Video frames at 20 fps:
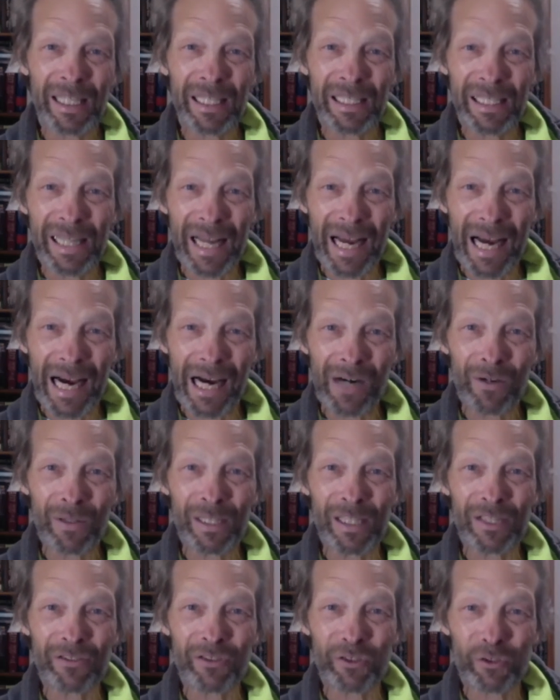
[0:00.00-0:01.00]
Now
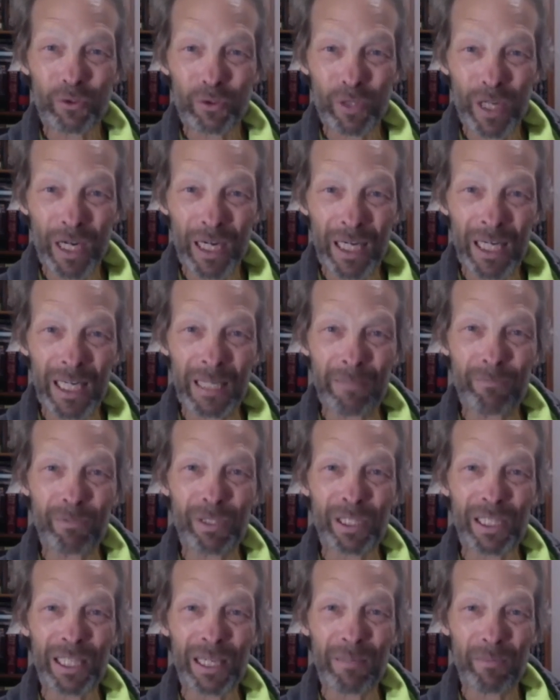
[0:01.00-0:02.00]
it's time
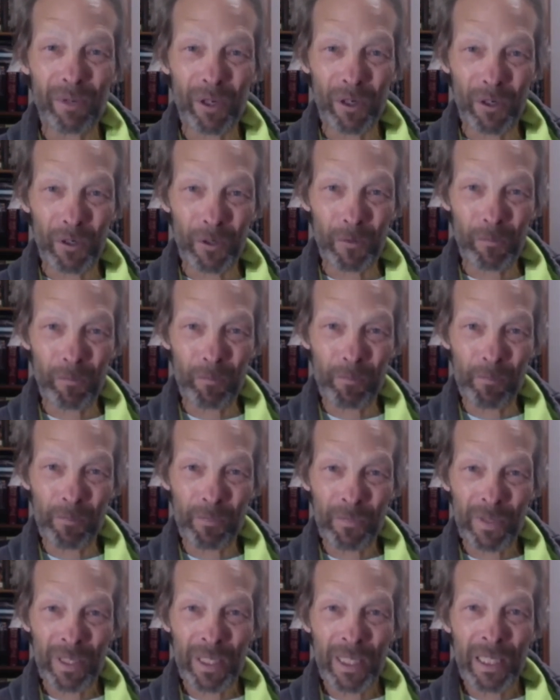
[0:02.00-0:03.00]
to come home.
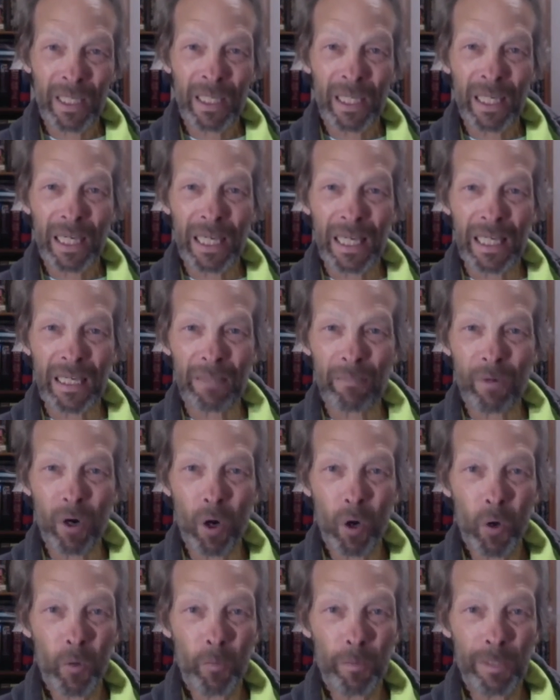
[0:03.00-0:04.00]
And I'm
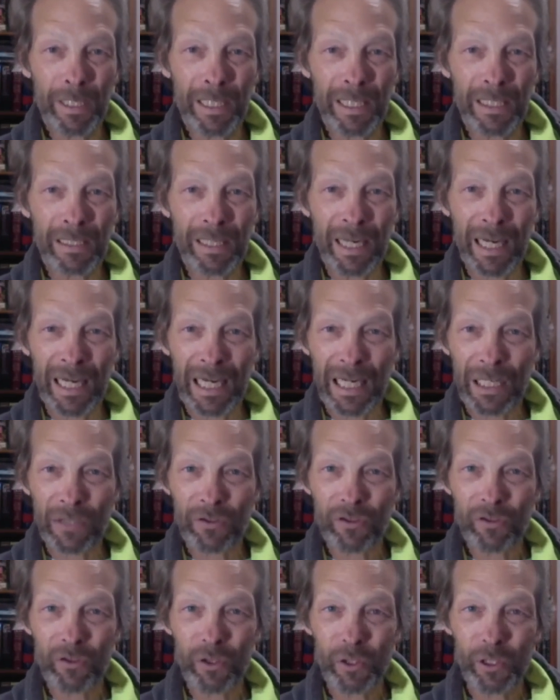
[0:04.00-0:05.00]
opening the
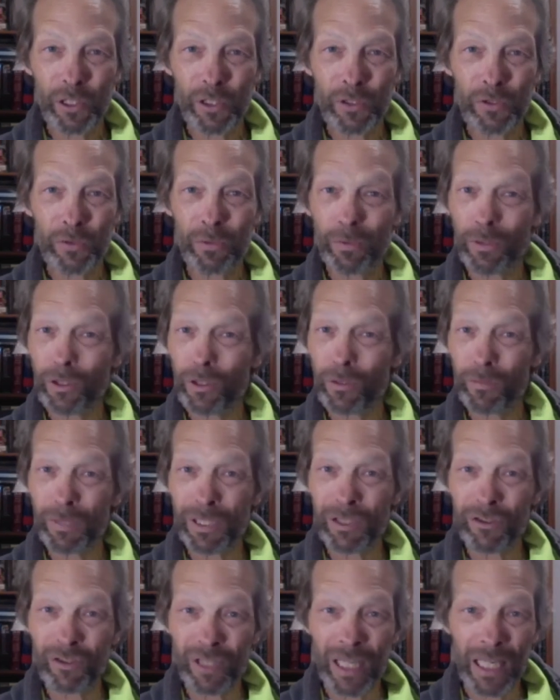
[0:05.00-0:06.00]
house to you. You'll be
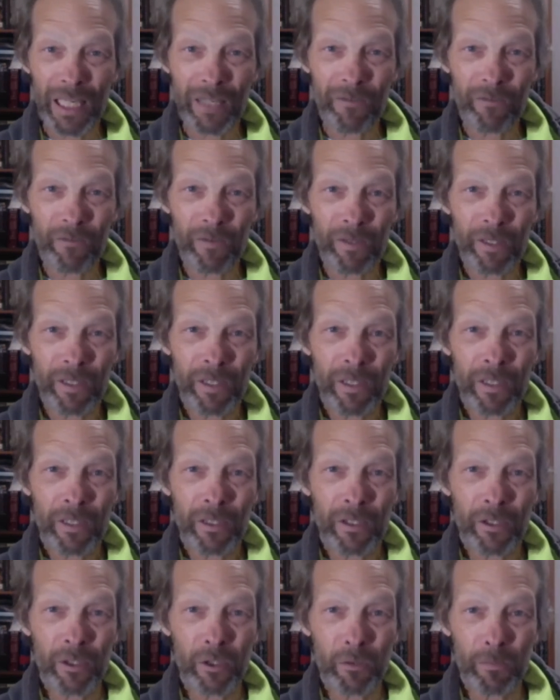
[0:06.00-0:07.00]
safe.
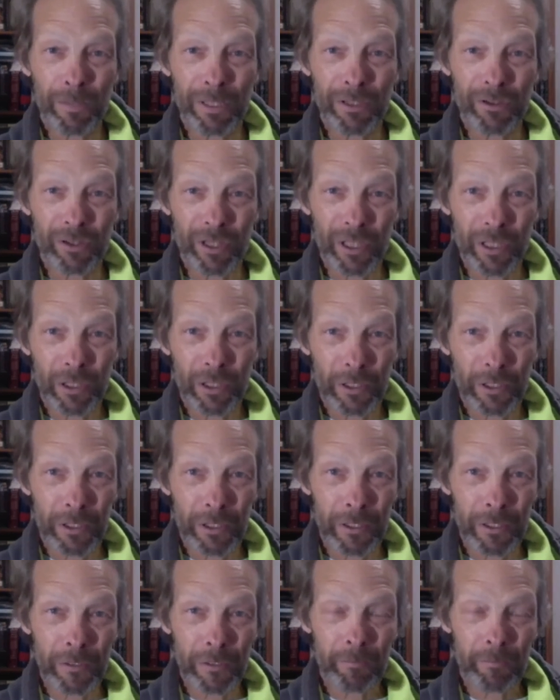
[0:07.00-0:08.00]
You'll be
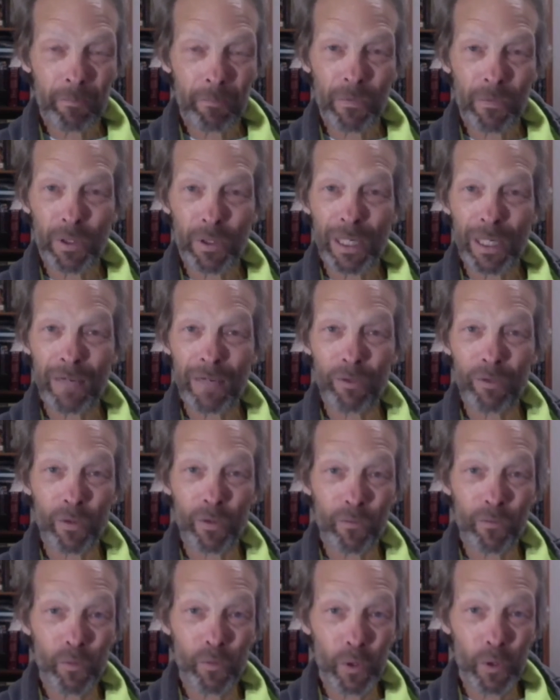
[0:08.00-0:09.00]
secure. You'll have your
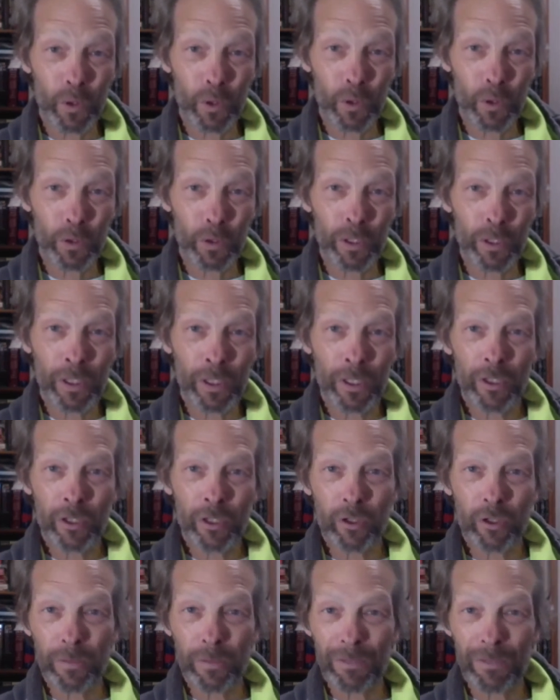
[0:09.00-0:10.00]
food.
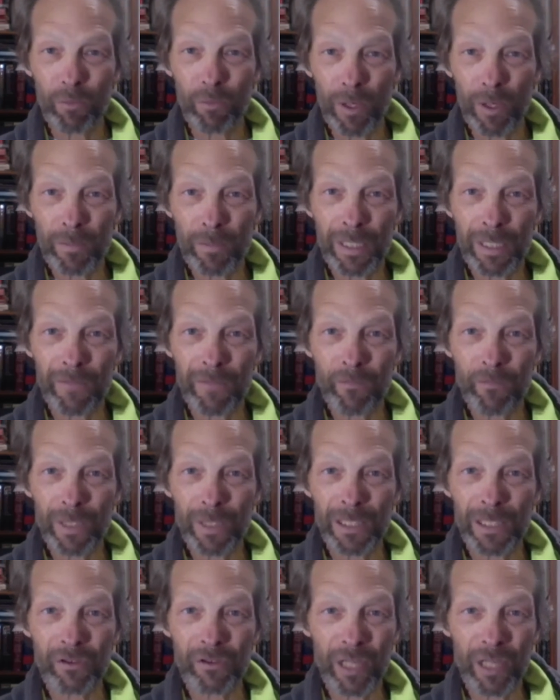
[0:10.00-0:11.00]
You'll be warm enough when
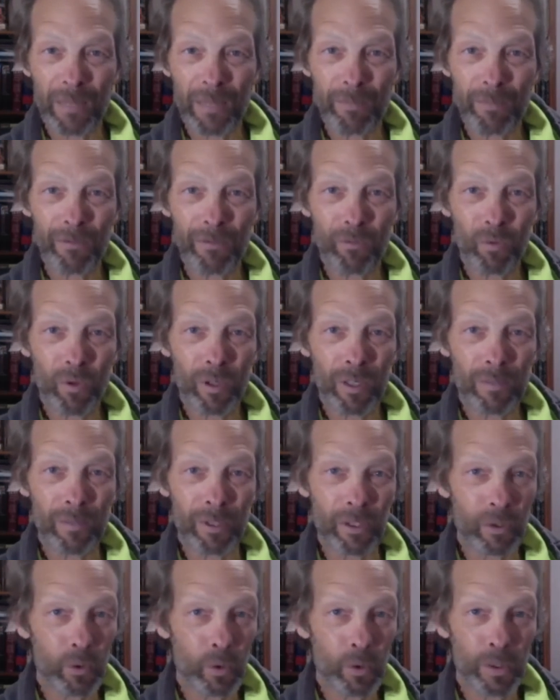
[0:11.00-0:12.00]
it's time to be warm
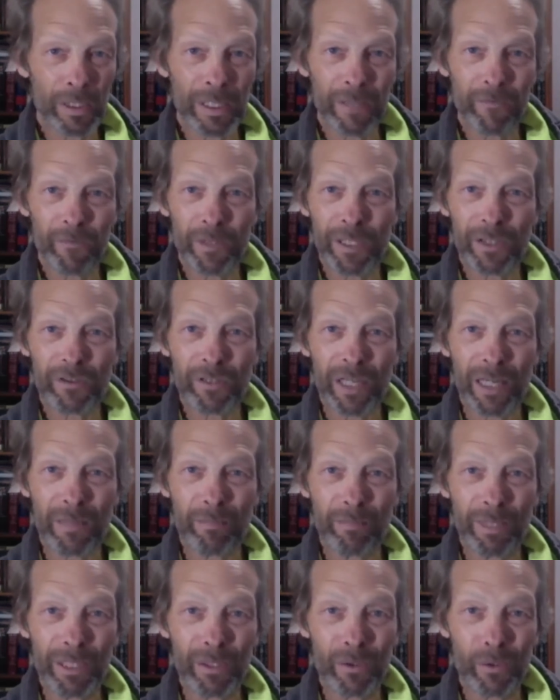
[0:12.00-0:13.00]
and cool enough when it's time to
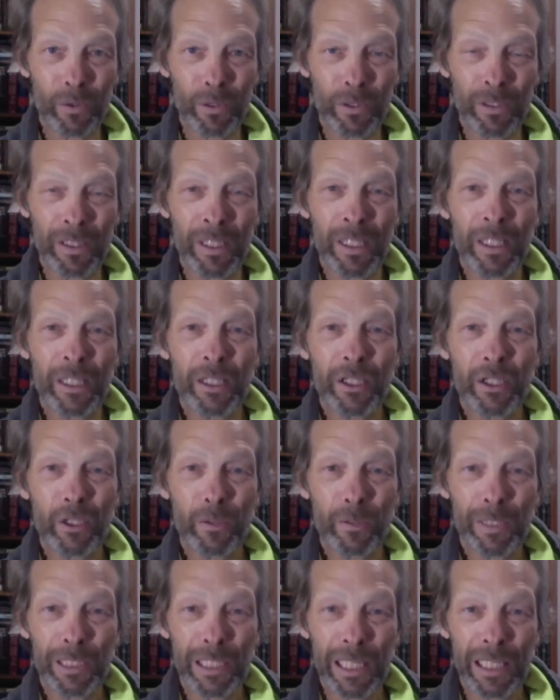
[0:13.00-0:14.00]
be cool. You'll
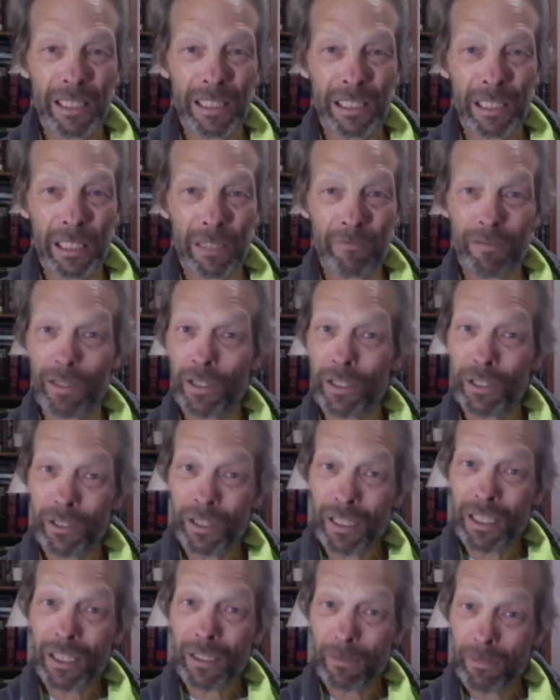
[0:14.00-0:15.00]
be taken care of. Now, you're
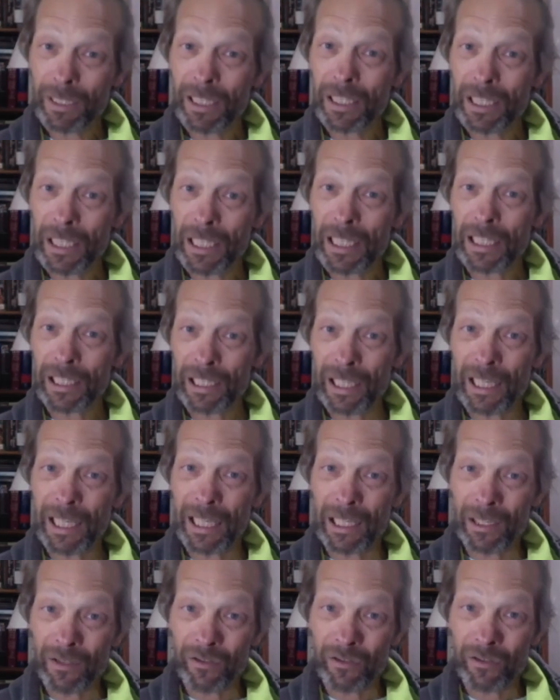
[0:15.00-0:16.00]
not going to be the king of the
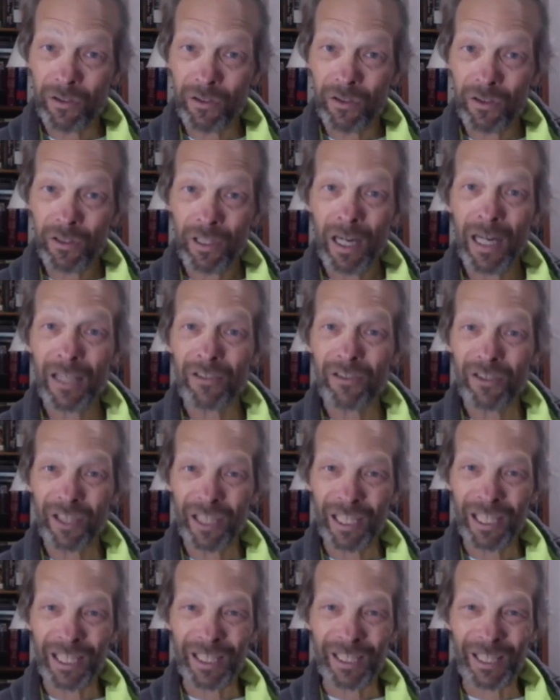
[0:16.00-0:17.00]
house. God's the
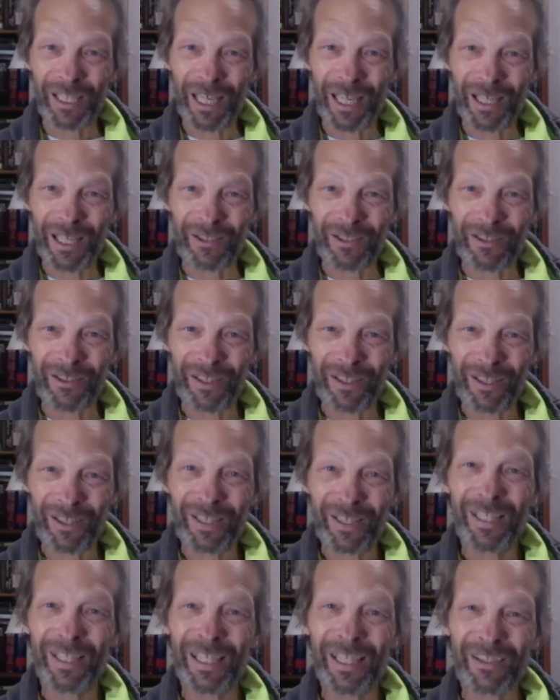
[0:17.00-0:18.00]
king of the house.
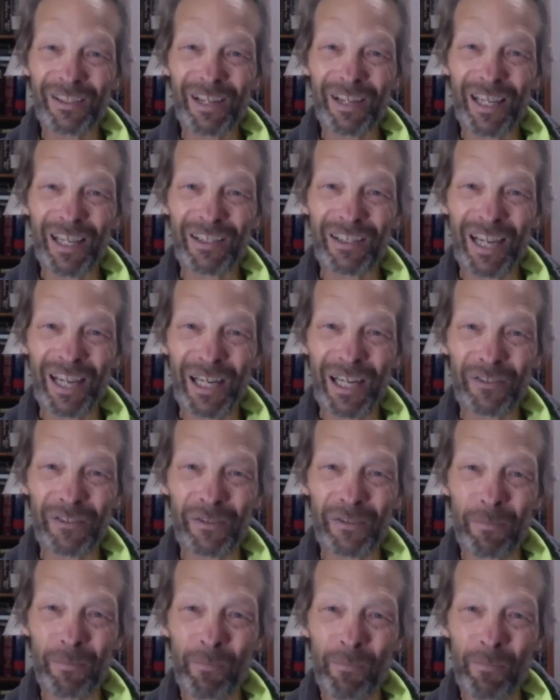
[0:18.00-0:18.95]
It's God's house.